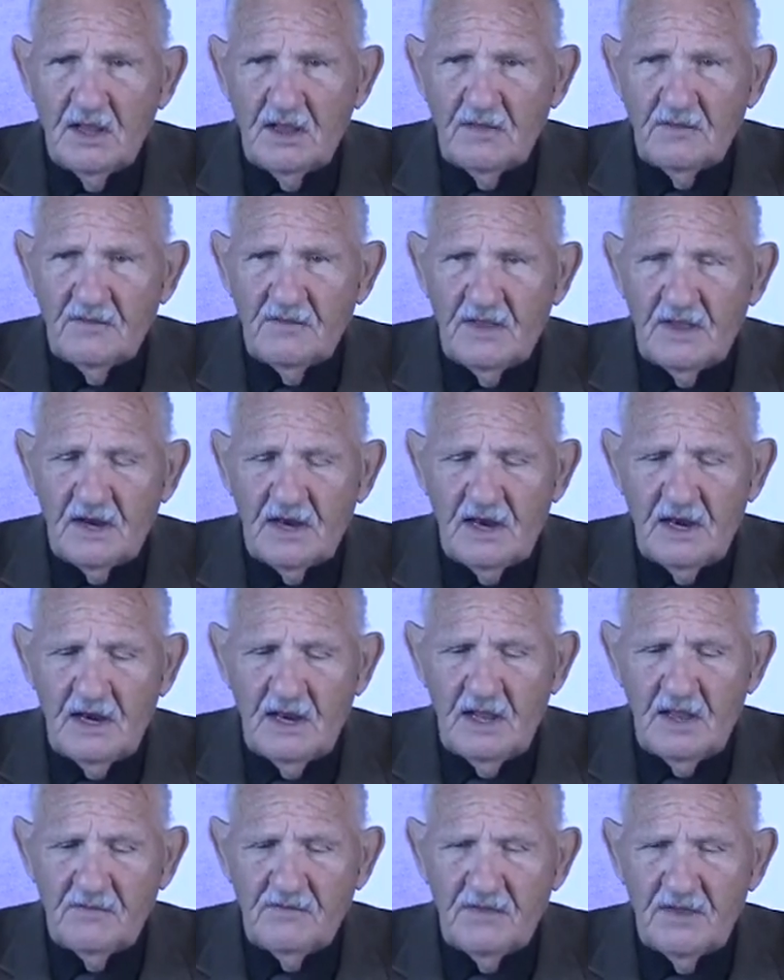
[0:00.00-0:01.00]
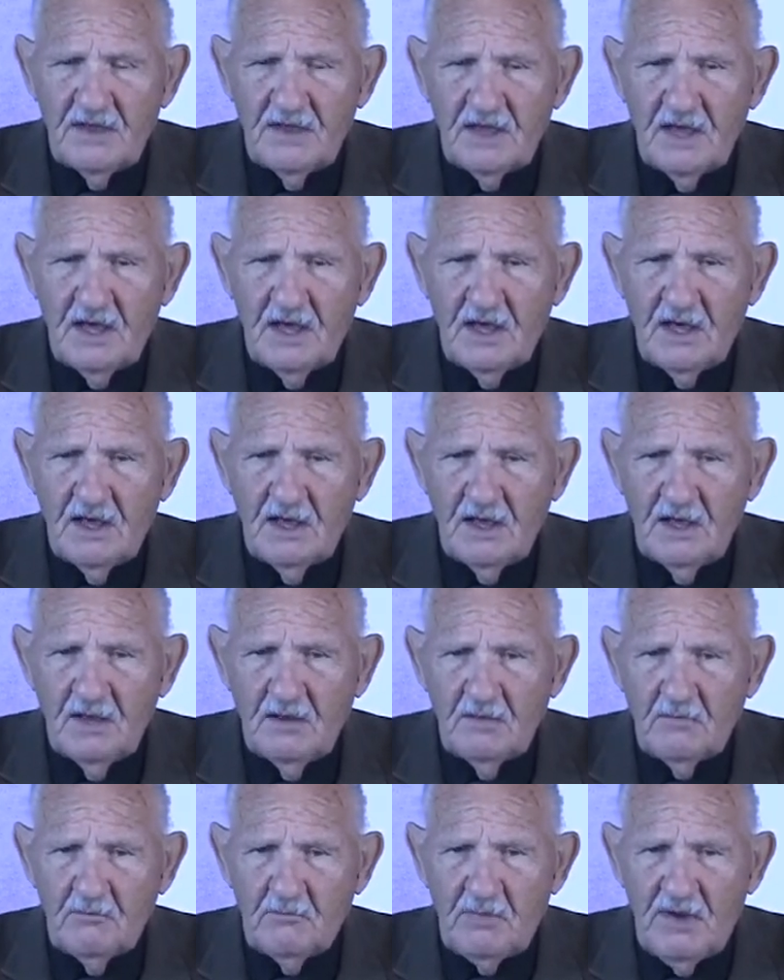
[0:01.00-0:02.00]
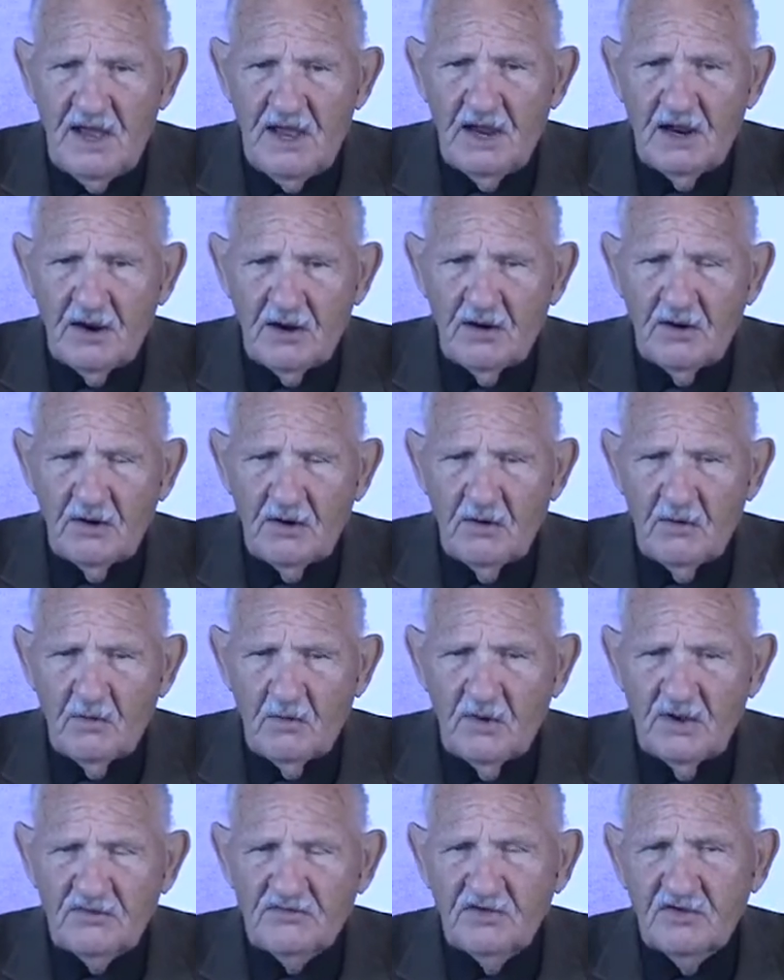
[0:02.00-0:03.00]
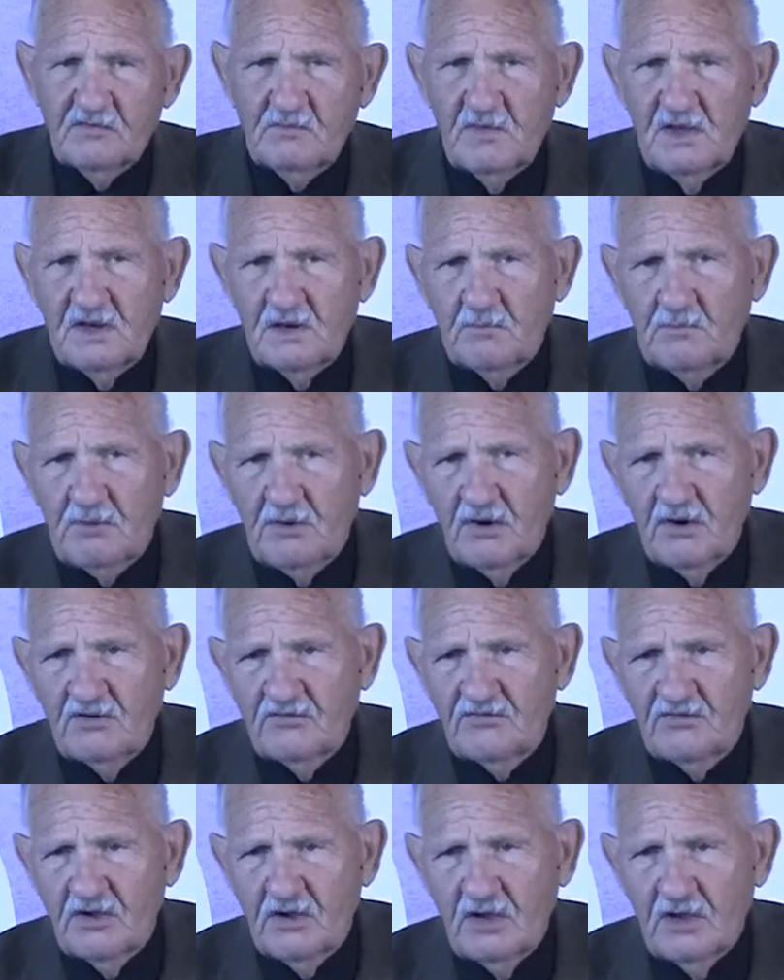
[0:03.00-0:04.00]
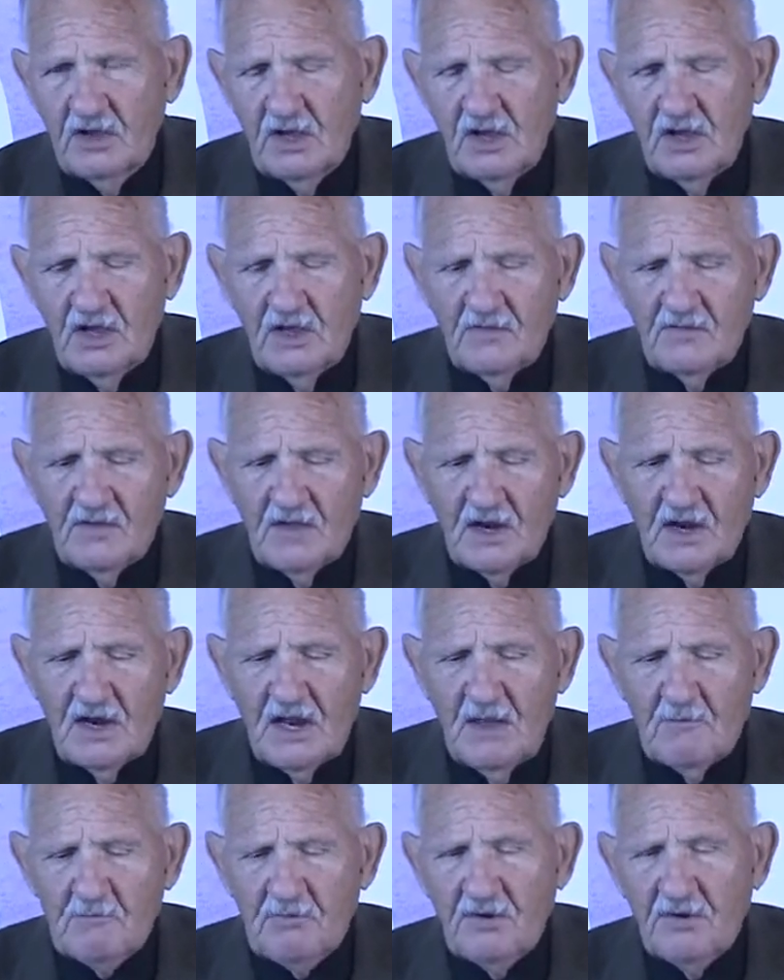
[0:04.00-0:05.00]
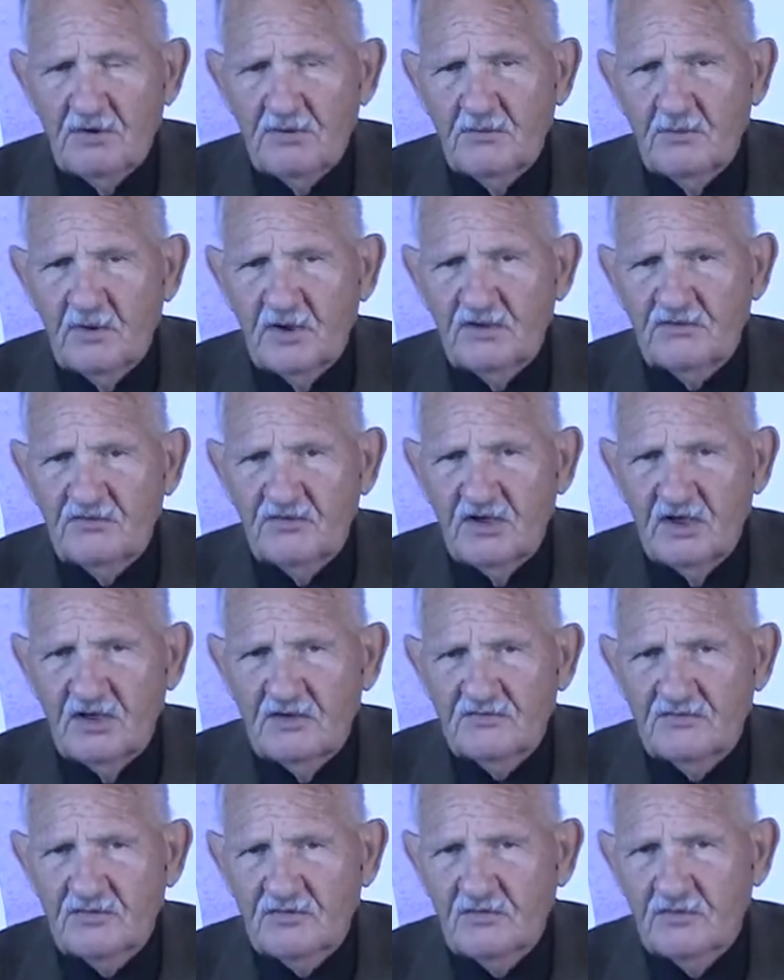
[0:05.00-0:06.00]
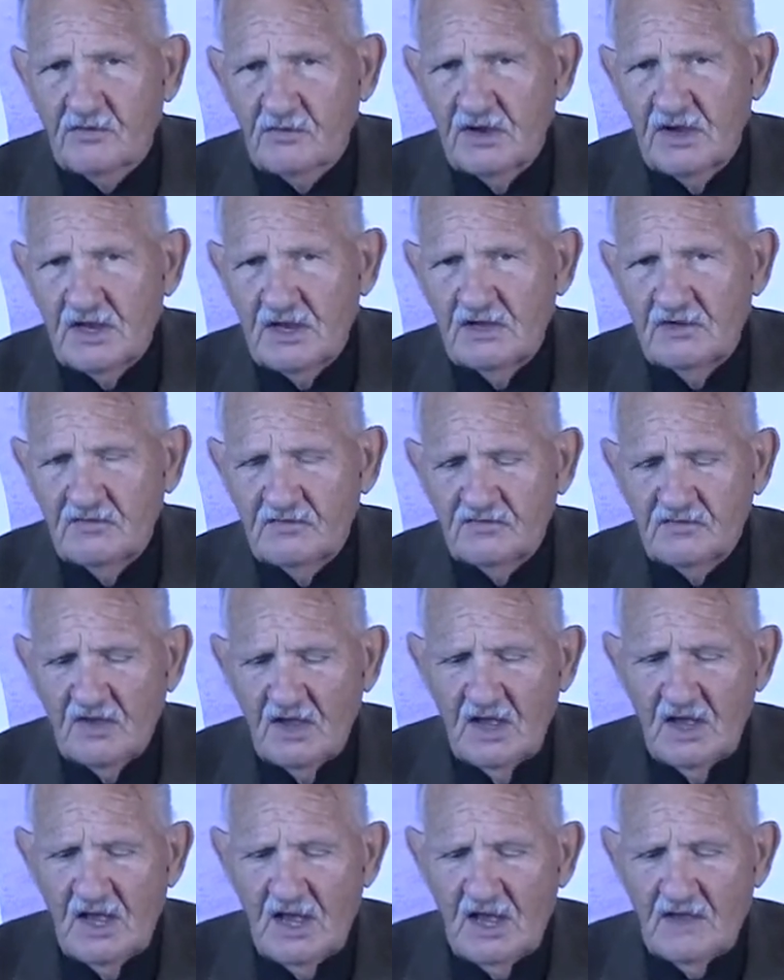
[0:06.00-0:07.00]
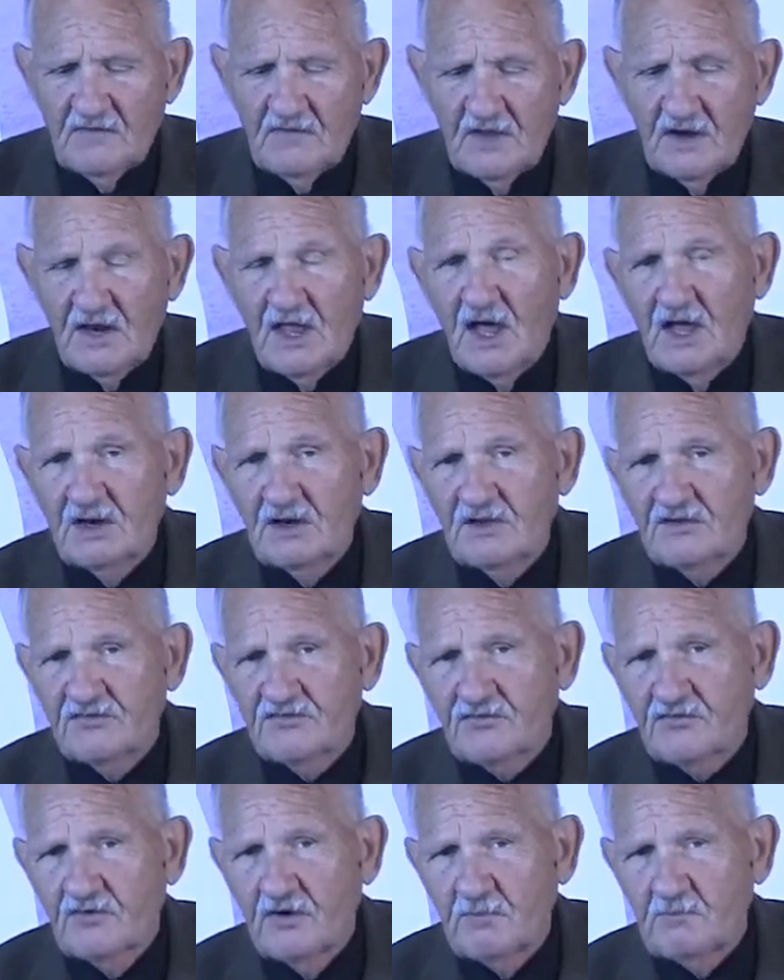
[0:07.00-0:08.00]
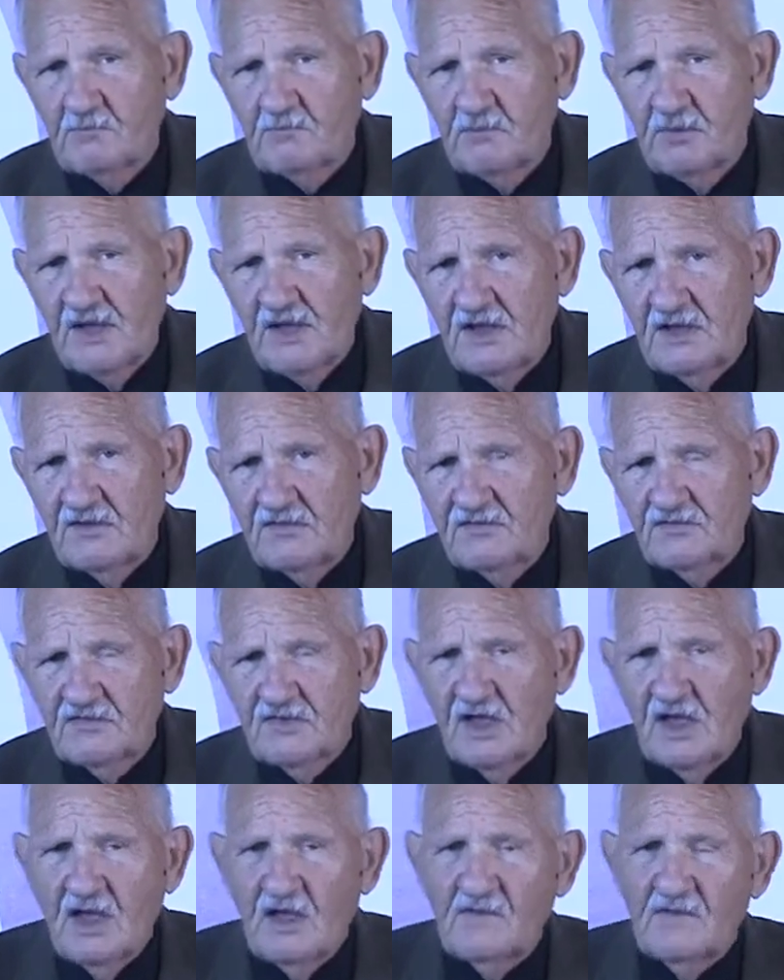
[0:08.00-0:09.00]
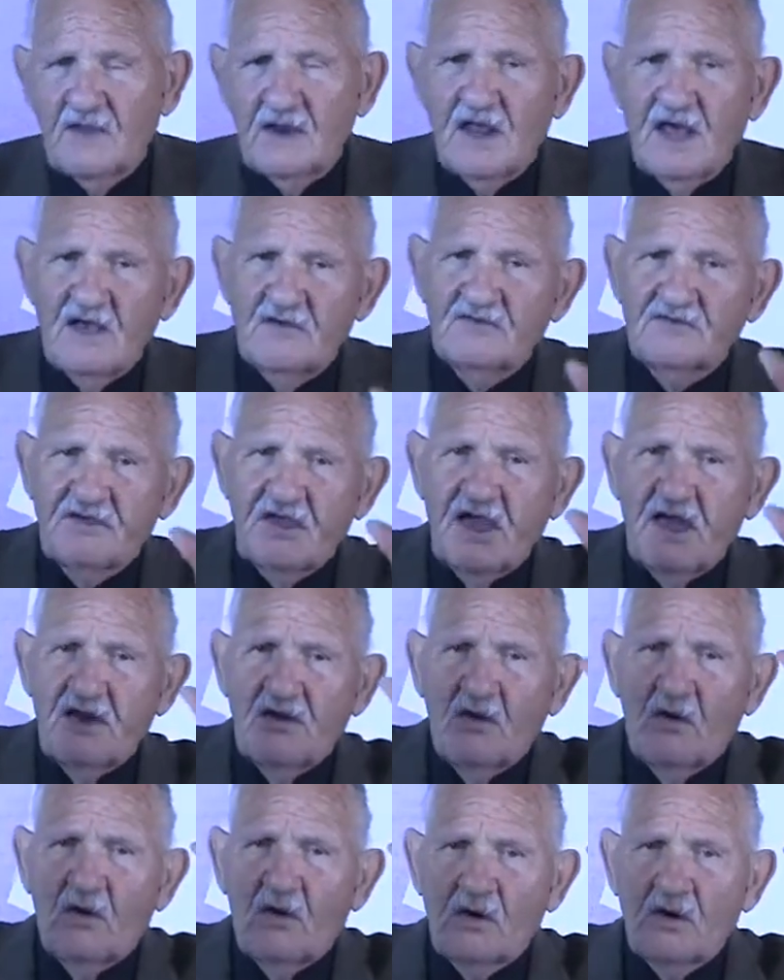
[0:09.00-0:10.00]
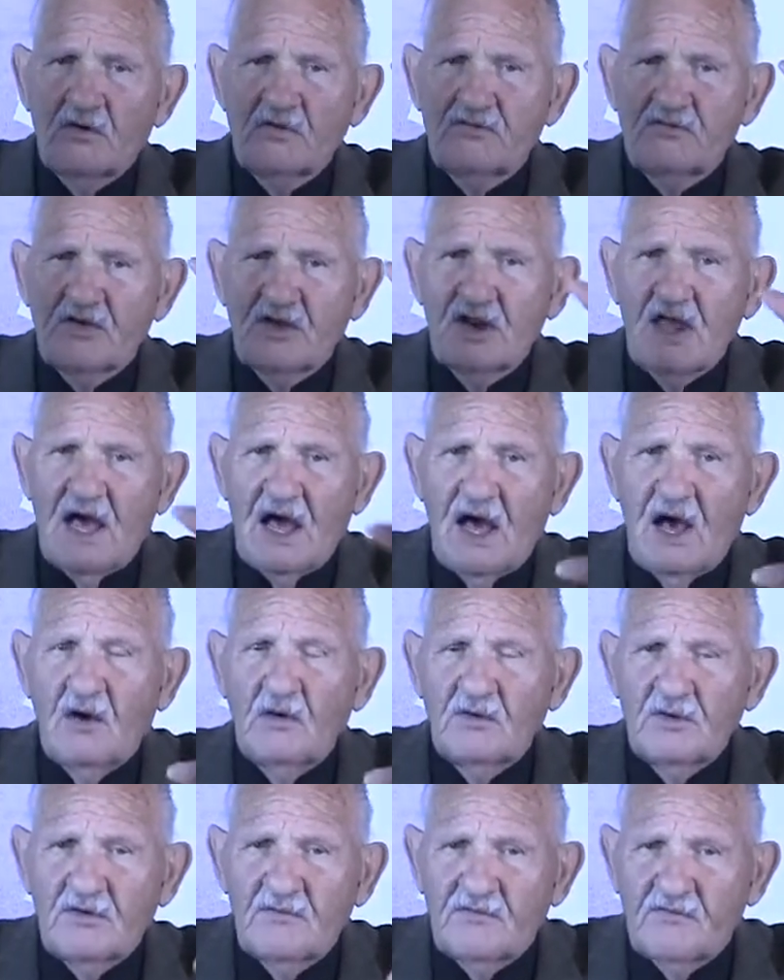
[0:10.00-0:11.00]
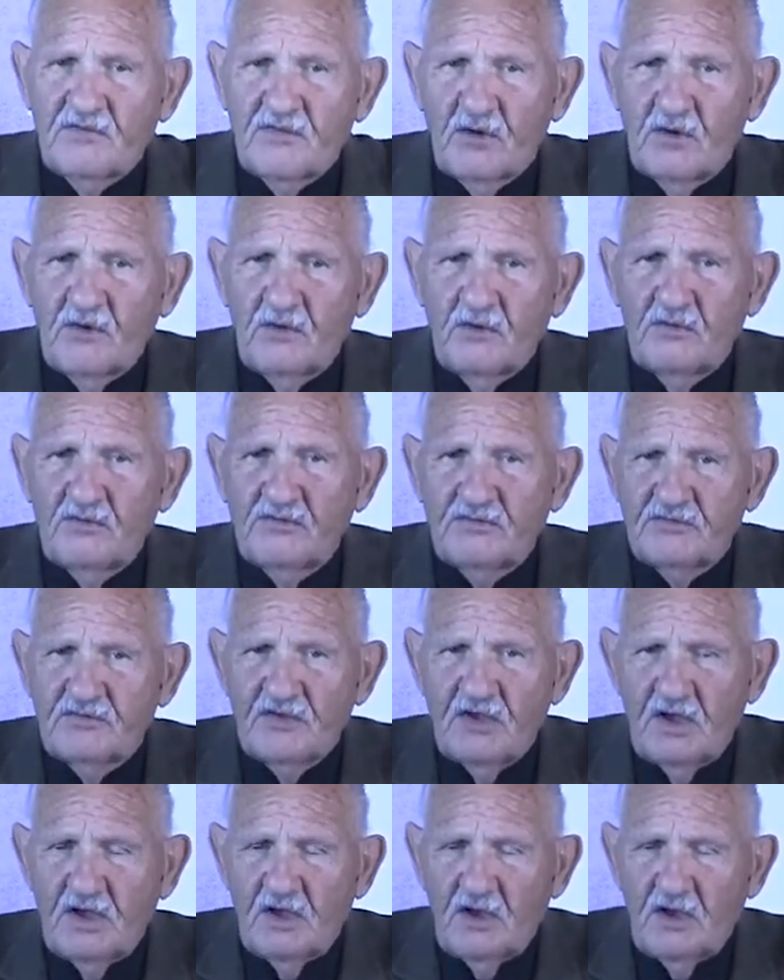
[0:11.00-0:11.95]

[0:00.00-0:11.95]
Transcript: the bear, which is Medo-Persia, the leopard, which is Greece, and the nondescript beast that has 10 horns, and out of that